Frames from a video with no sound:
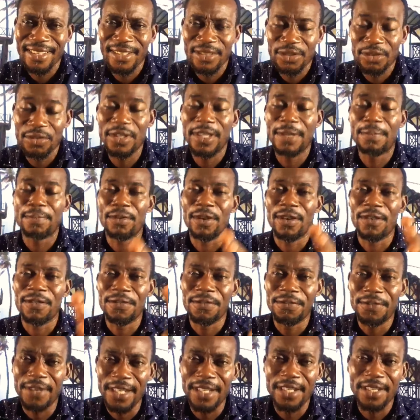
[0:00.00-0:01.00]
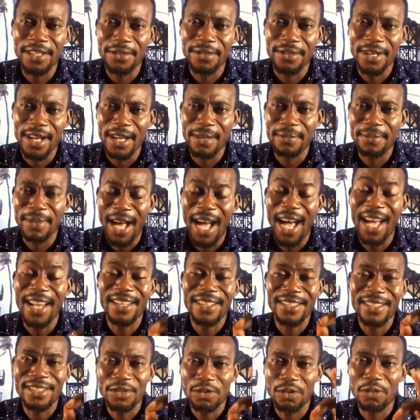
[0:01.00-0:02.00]
to the prophetic realm
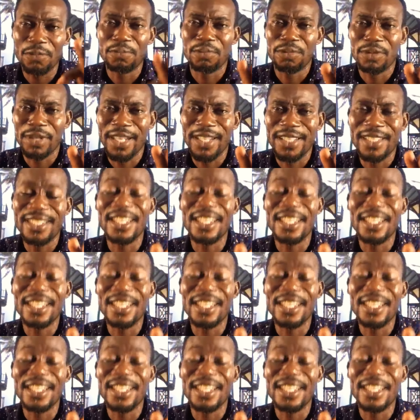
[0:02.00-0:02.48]
and to operate